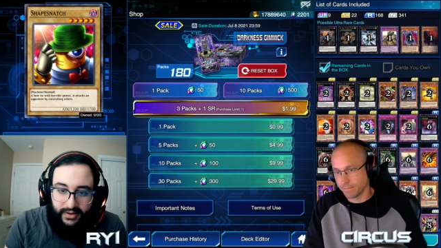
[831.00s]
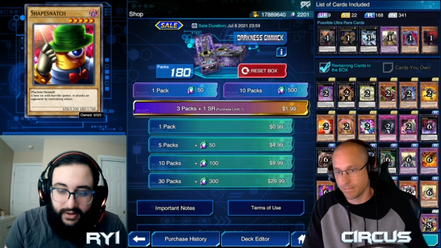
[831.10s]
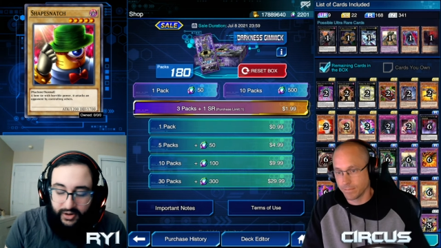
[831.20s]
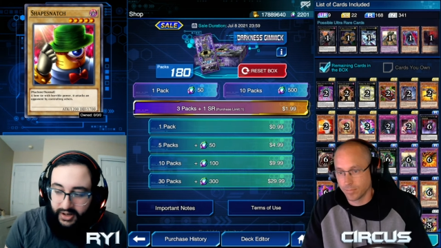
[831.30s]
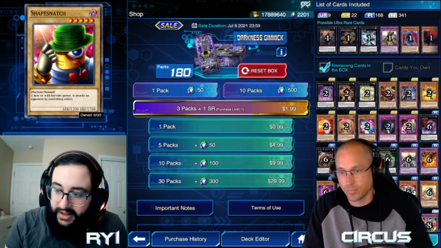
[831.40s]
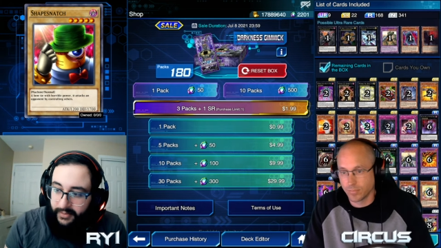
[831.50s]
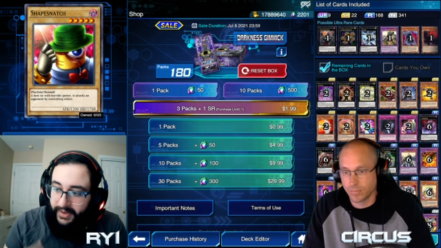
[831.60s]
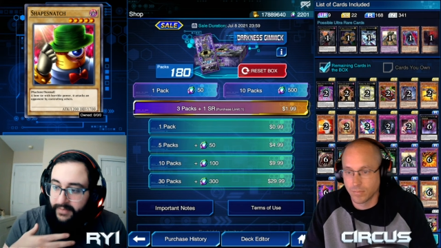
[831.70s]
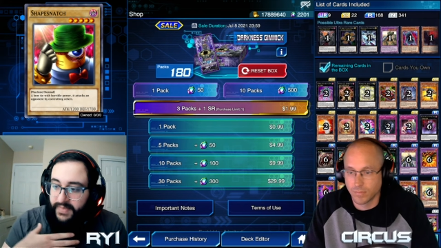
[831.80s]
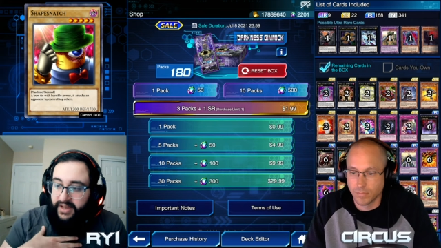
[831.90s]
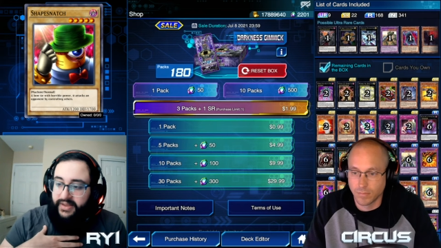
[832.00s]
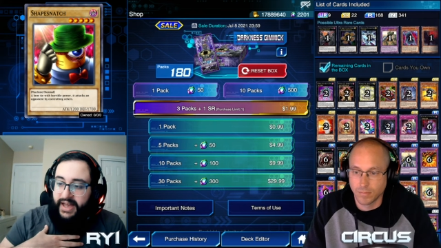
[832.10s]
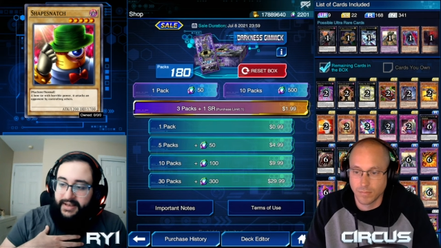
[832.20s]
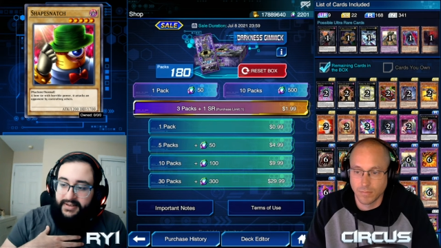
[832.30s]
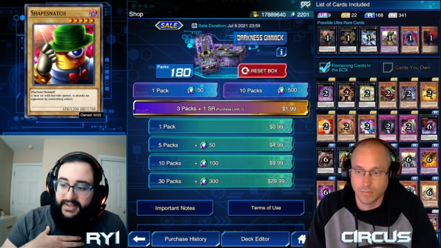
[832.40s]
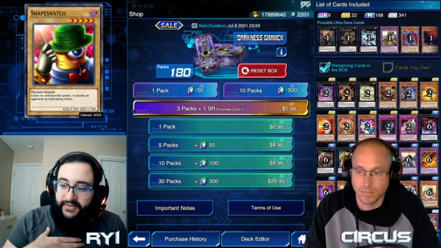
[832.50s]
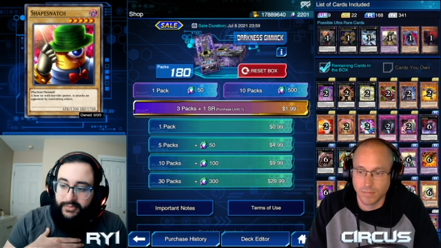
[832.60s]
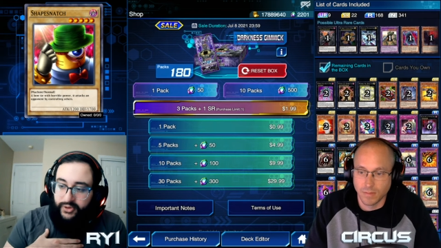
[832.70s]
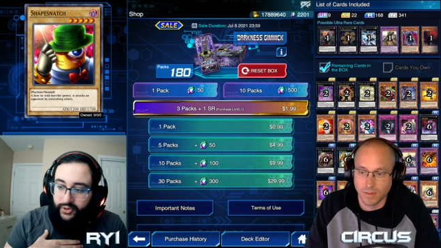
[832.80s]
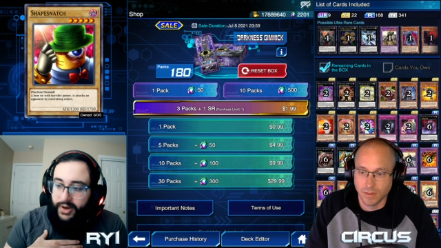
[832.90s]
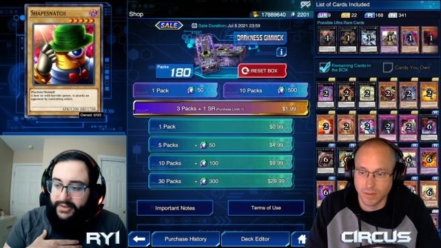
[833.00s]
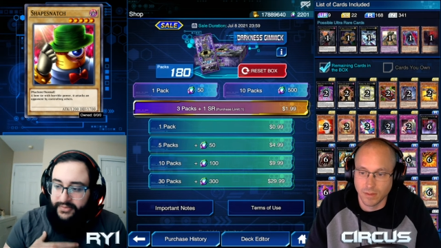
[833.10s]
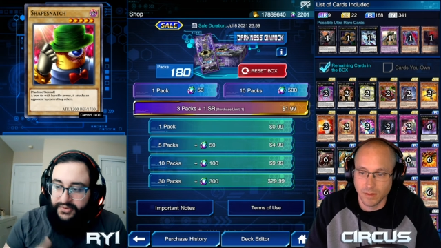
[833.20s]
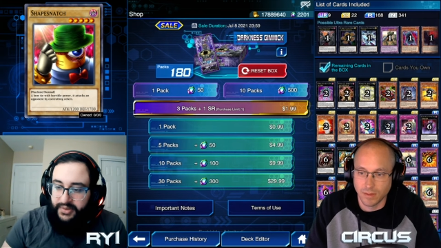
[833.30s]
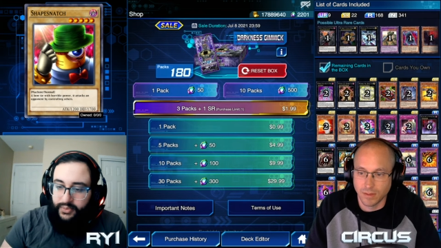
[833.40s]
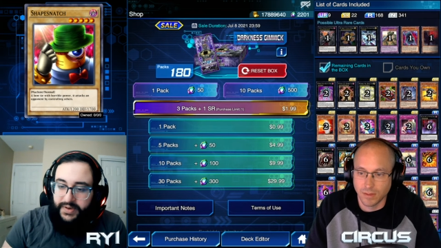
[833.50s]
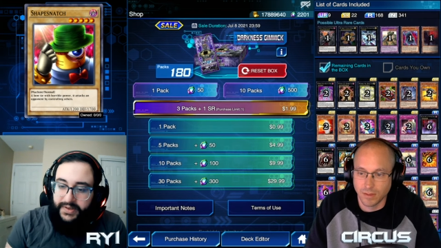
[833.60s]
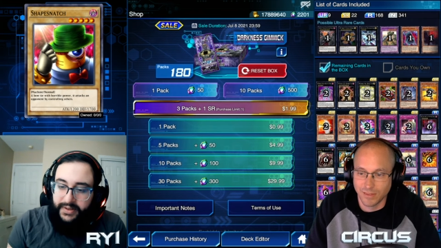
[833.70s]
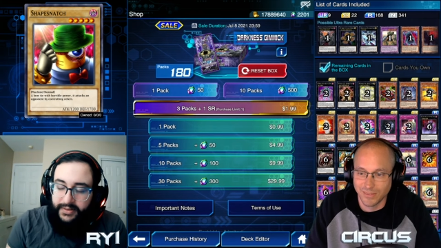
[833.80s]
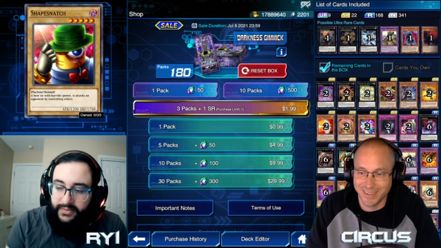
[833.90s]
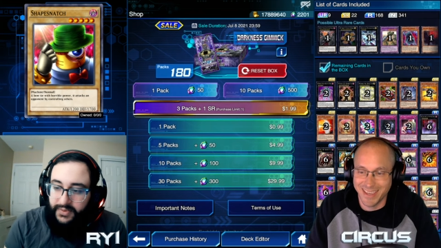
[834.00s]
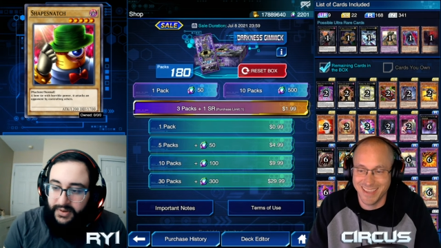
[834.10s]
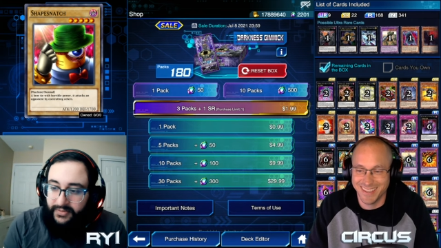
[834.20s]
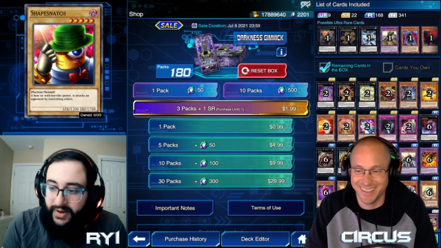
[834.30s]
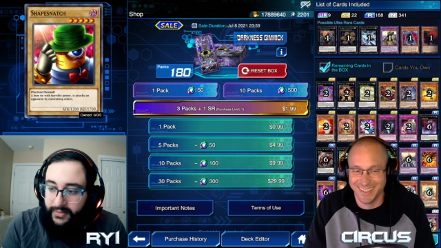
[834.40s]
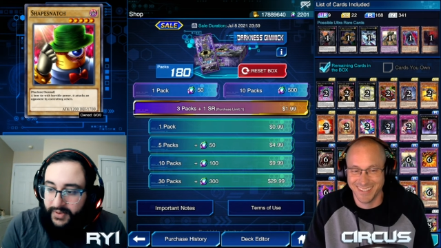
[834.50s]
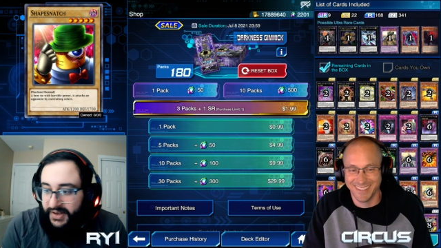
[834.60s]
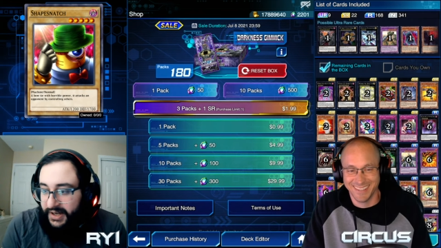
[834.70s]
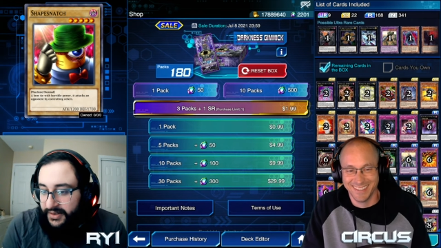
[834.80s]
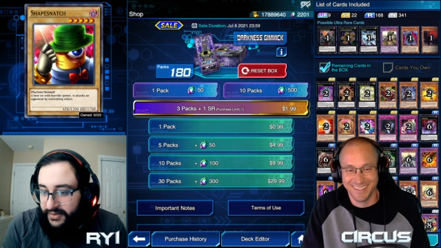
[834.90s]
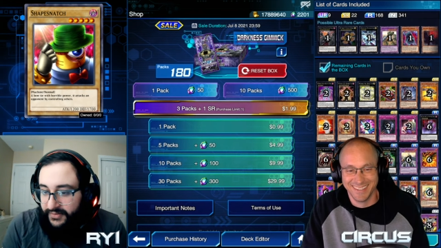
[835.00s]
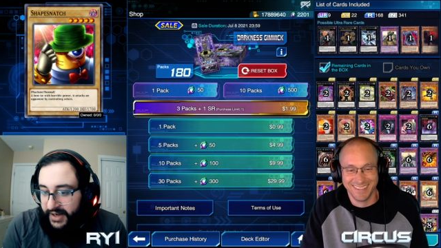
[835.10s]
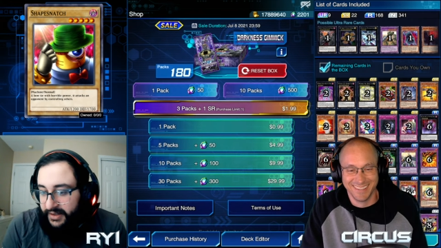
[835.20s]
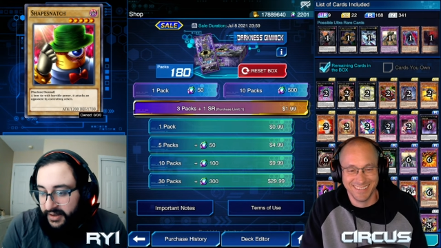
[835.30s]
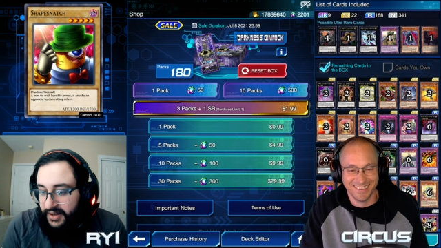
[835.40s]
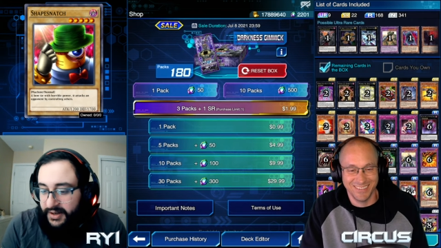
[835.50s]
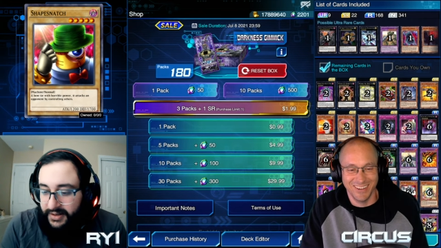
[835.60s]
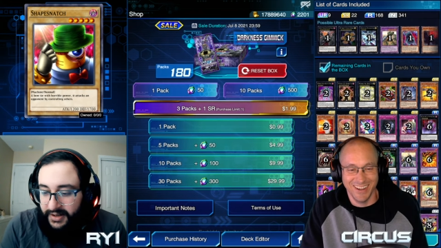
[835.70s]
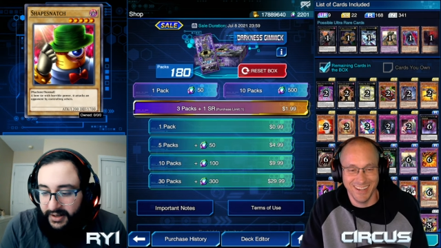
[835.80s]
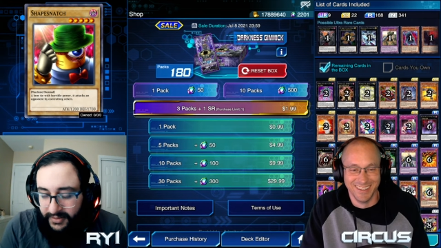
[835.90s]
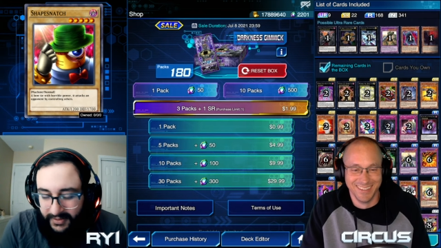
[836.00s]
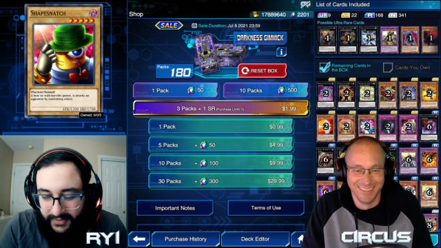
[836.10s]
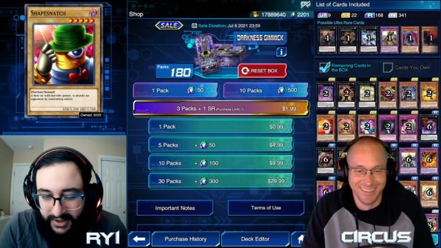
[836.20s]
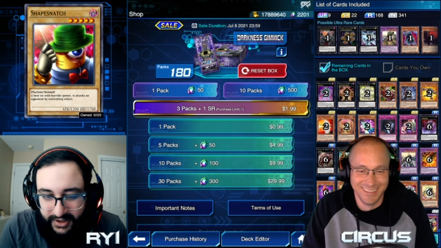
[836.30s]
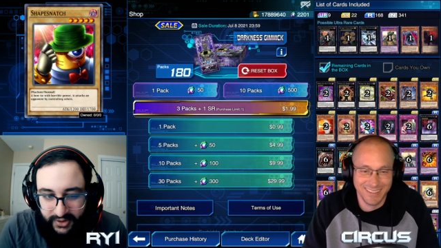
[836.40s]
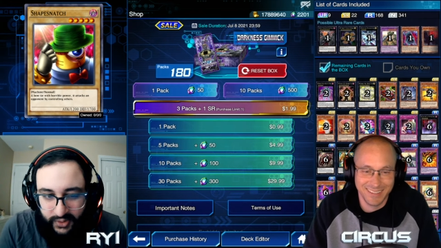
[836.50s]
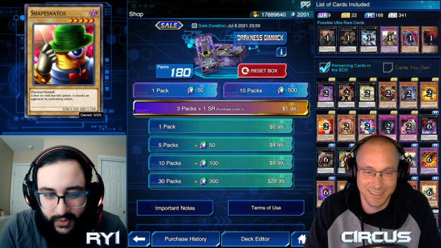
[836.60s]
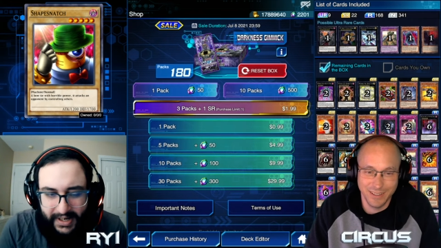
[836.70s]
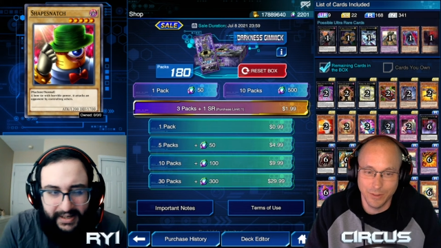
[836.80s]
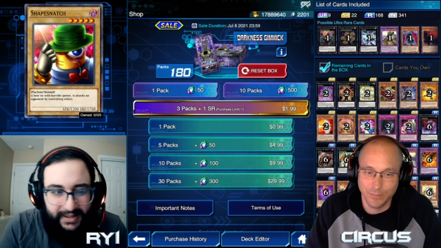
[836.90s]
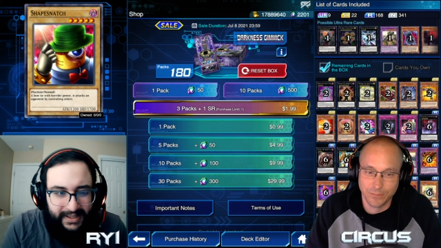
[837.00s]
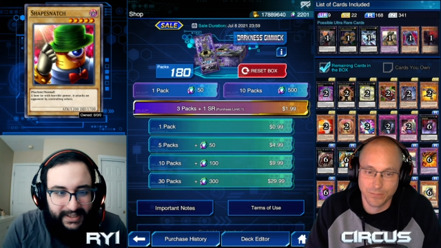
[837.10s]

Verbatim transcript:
Speaker 1: And you're gonna end up like me that has seven Madrats for some reason when they're fine, when the deck's finally good, right? You know, and you can just wait yeah. it.